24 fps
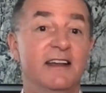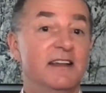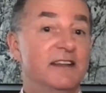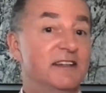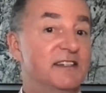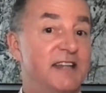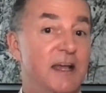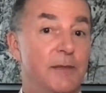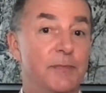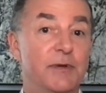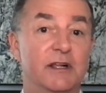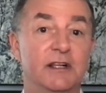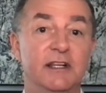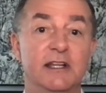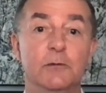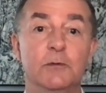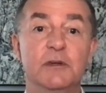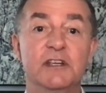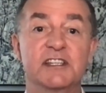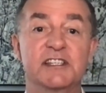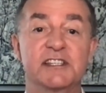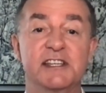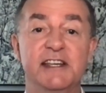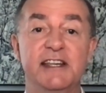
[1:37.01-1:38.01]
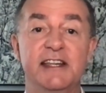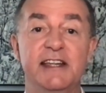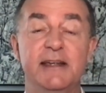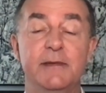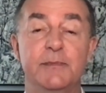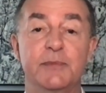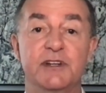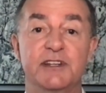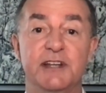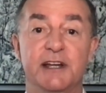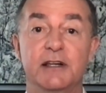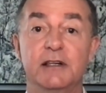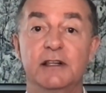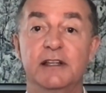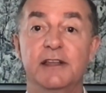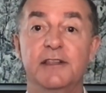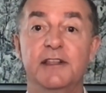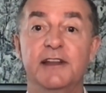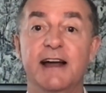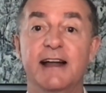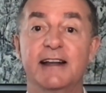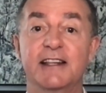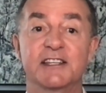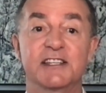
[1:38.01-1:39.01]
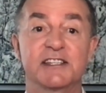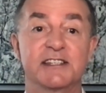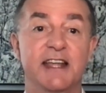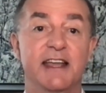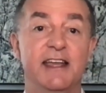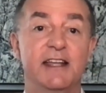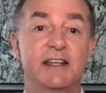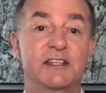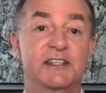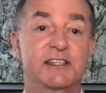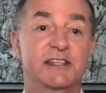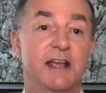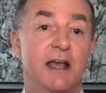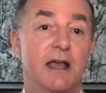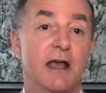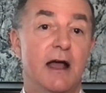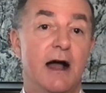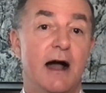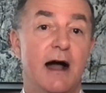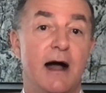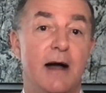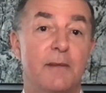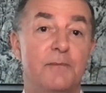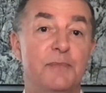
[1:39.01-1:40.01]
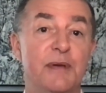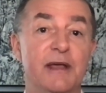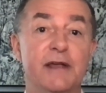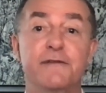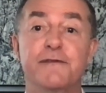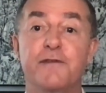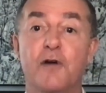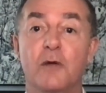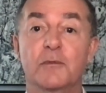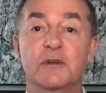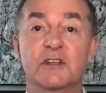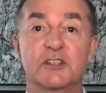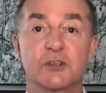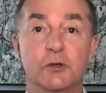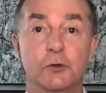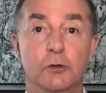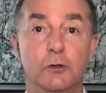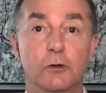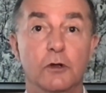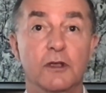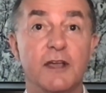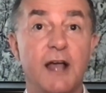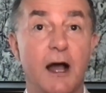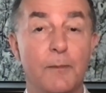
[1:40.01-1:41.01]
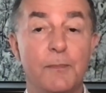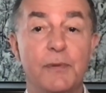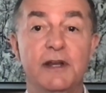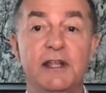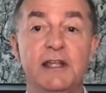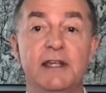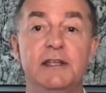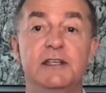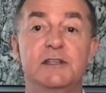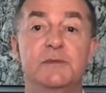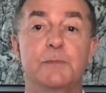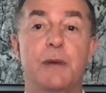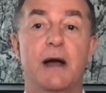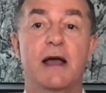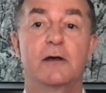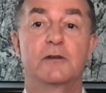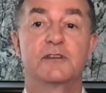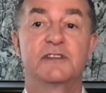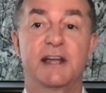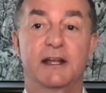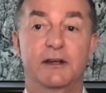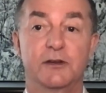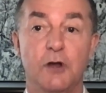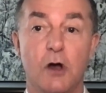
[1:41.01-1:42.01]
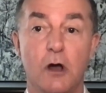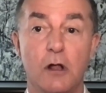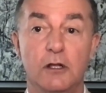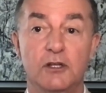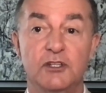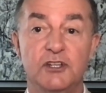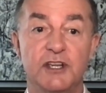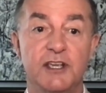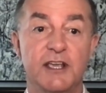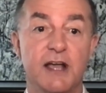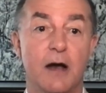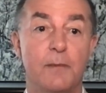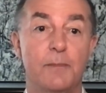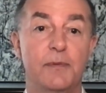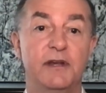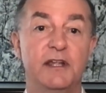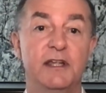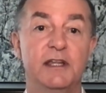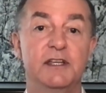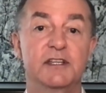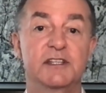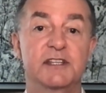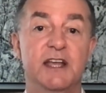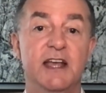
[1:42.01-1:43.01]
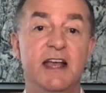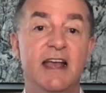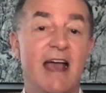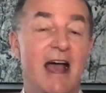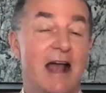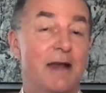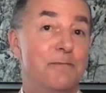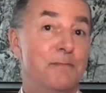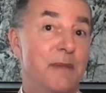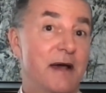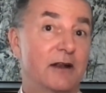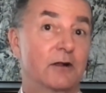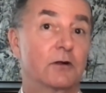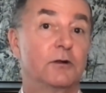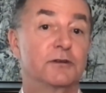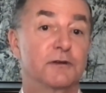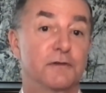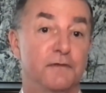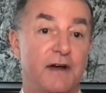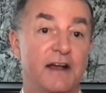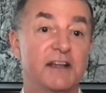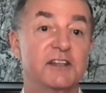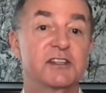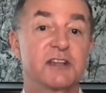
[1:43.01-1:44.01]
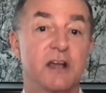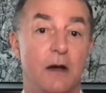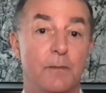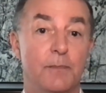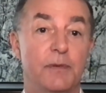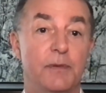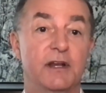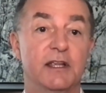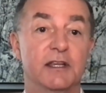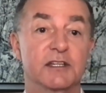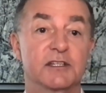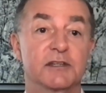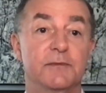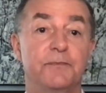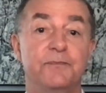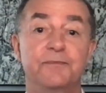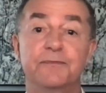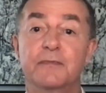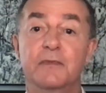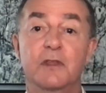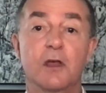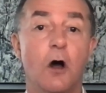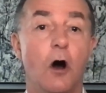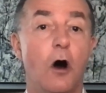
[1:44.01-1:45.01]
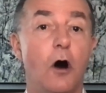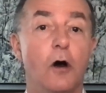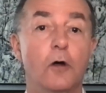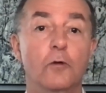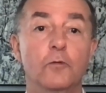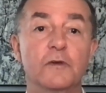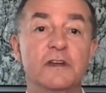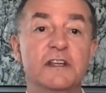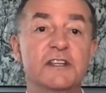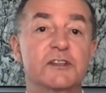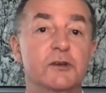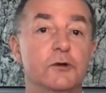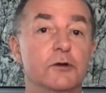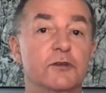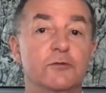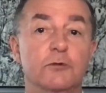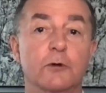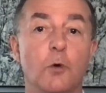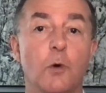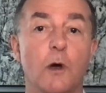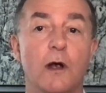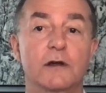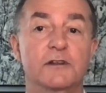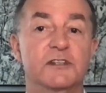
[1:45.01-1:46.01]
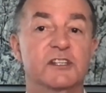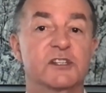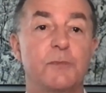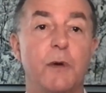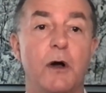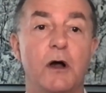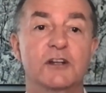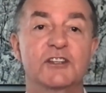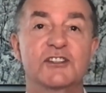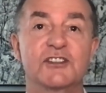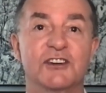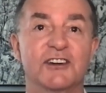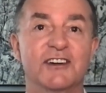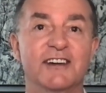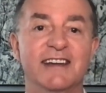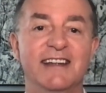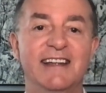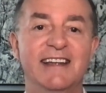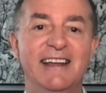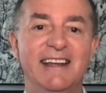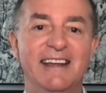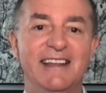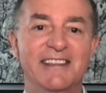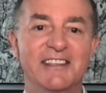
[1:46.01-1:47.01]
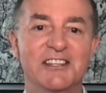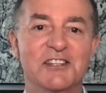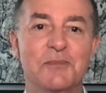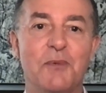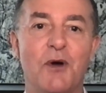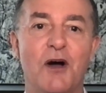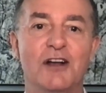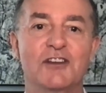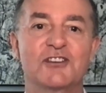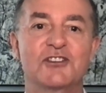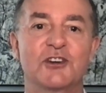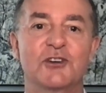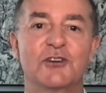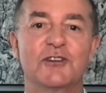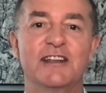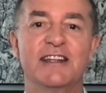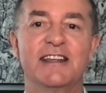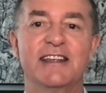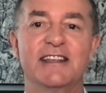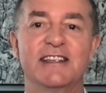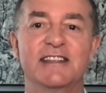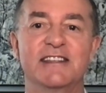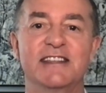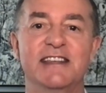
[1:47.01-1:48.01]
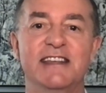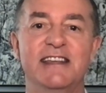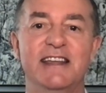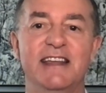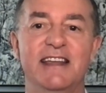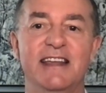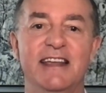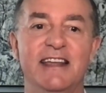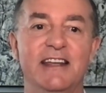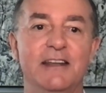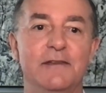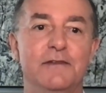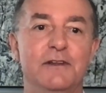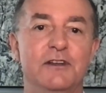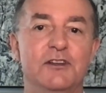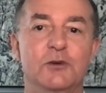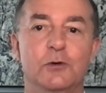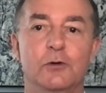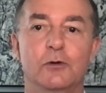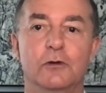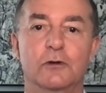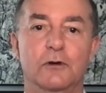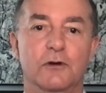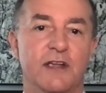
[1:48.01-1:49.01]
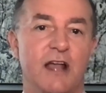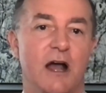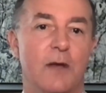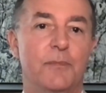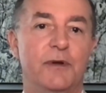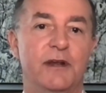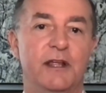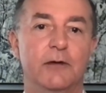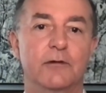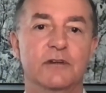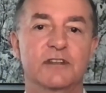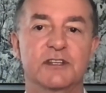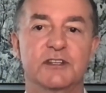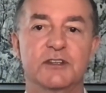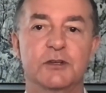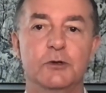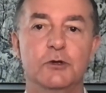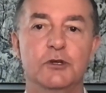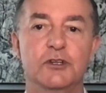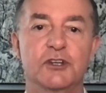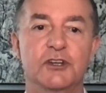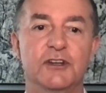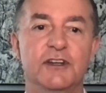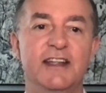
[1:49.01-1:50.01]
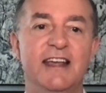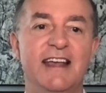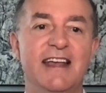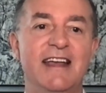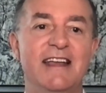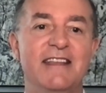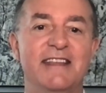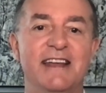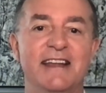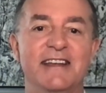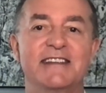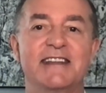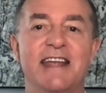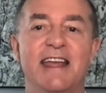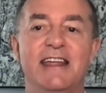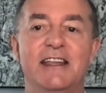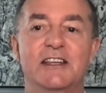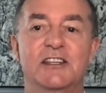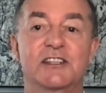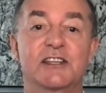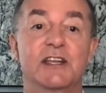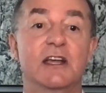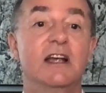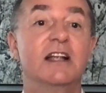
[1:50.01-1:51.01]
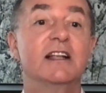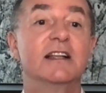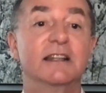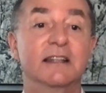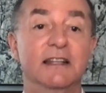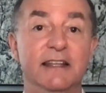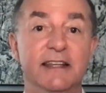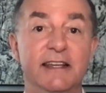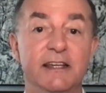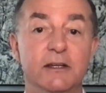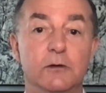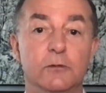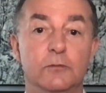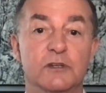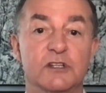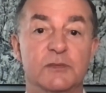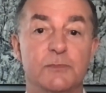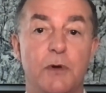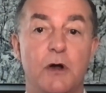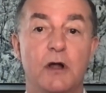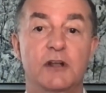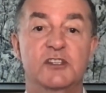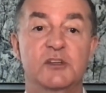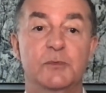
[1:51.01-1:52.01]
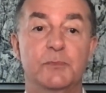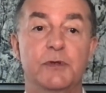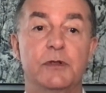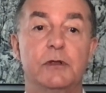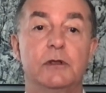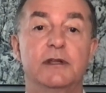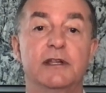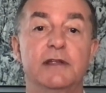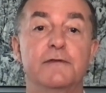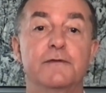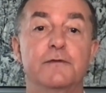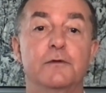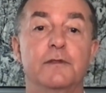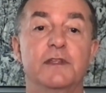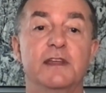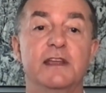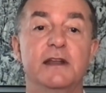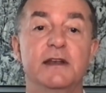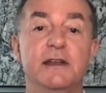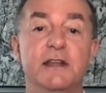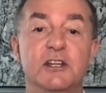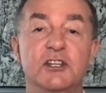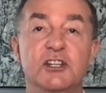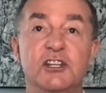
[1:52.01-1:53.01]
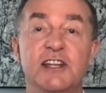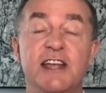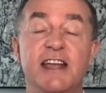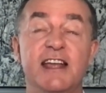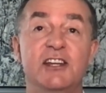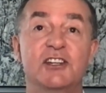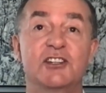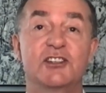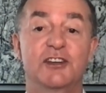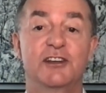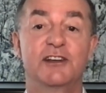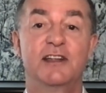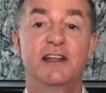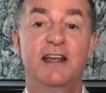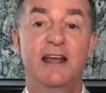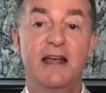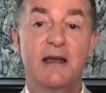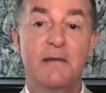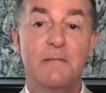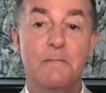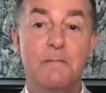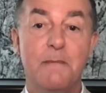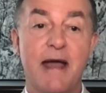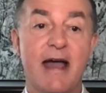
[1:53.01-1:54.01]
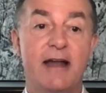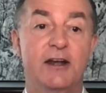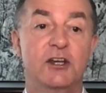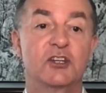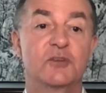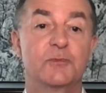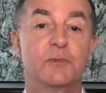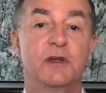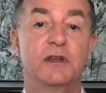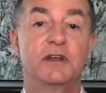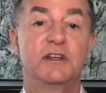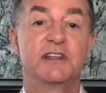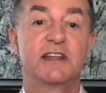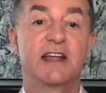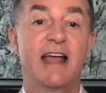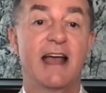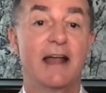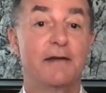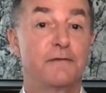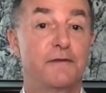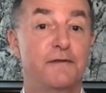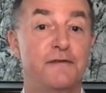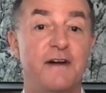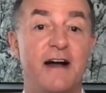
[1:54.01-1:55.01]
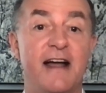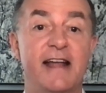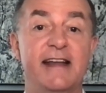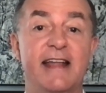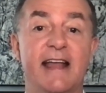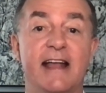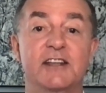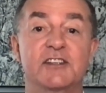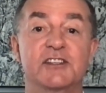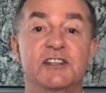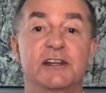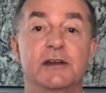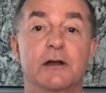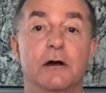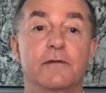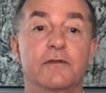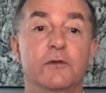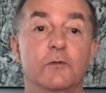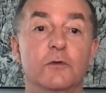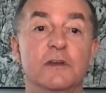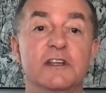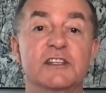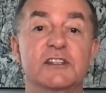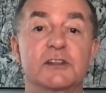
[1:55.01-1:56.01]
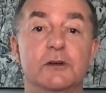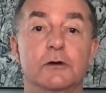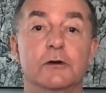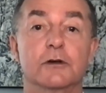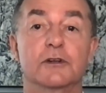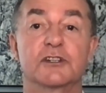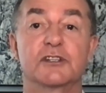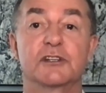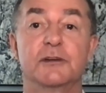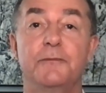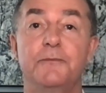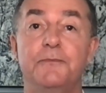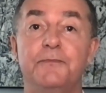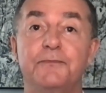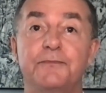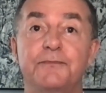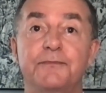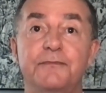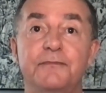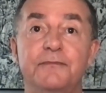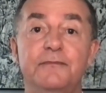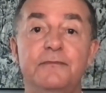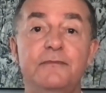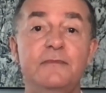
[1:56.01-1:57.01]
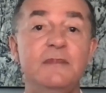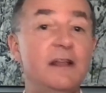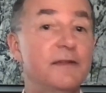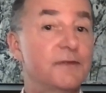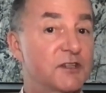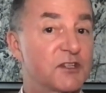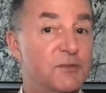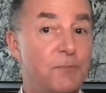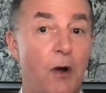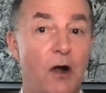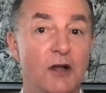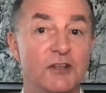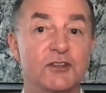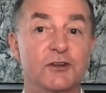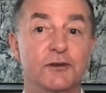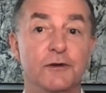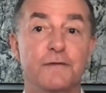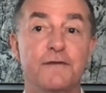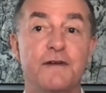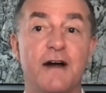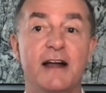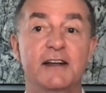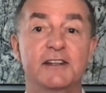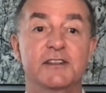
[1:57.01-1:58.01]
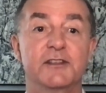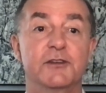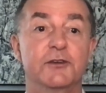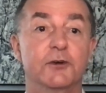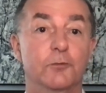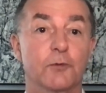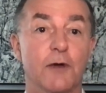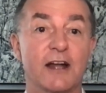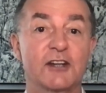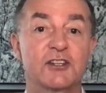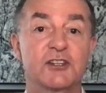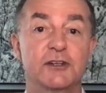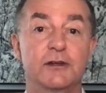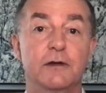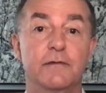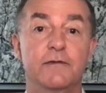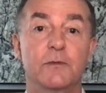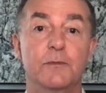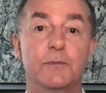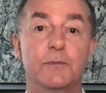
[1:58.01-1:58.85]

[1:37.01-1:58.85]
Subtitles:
Typically, we see, particularly in the United States, big pharmaceutical companies, biotechnology companies, and medical device companies. All research requires a sponsor. The sponsor is the individual or company or institution that takes legal responsibility for the initiation, management, and financing of the research. The sponsor defines the direction of the